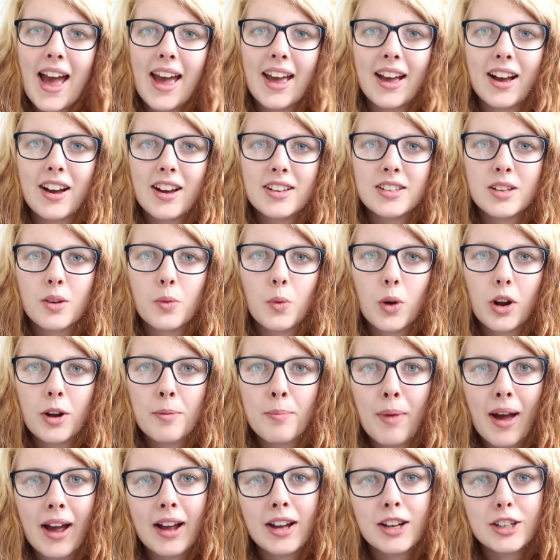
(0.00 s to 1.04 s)
Hey guys,
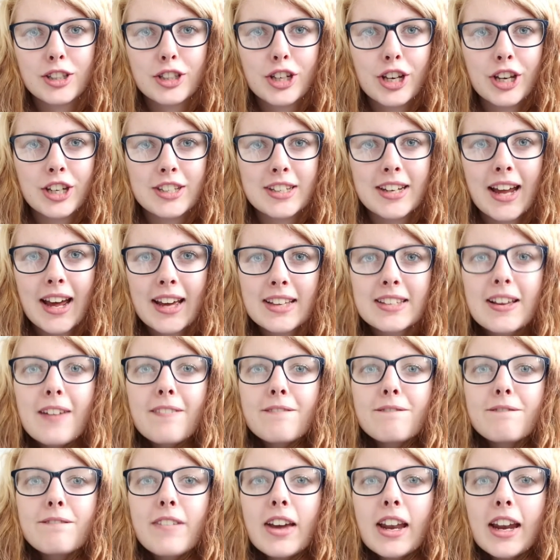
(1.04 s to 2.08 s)
welcome back to today's
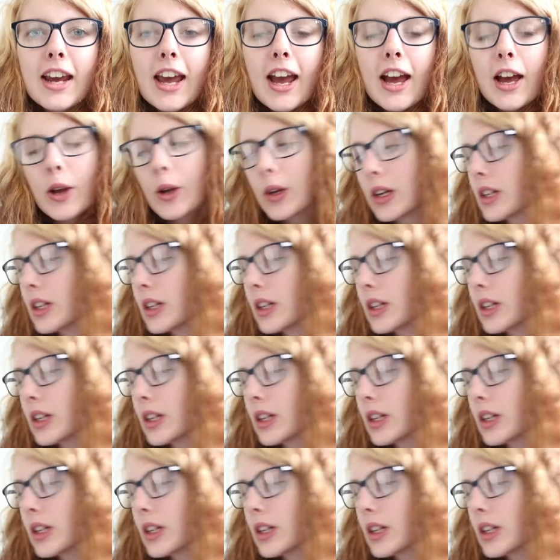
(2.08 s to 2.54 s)
video.